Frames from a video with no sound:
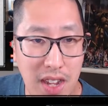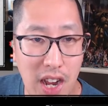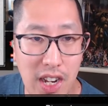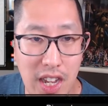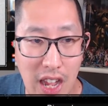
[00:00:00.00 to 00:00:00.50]

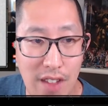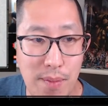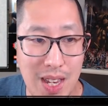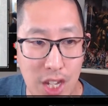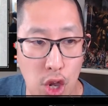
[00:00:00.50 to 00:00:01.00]
kind of gave
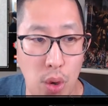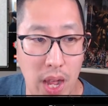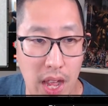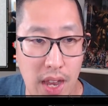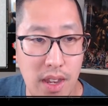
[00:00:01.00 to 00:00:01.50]
me the
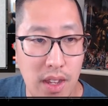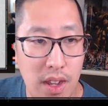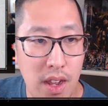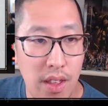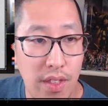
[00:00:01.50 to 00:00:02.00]
go-ahead
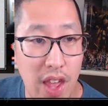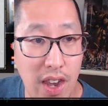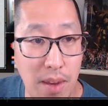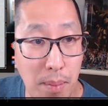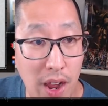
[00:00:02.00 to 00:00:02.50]
that
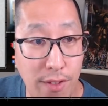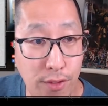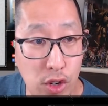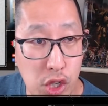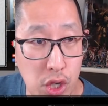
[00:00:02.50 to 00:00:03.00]
in my
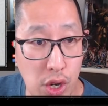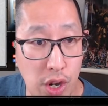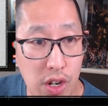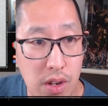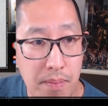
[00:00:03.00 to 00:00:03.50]
first
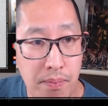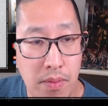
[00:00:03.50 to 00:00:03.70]
turn,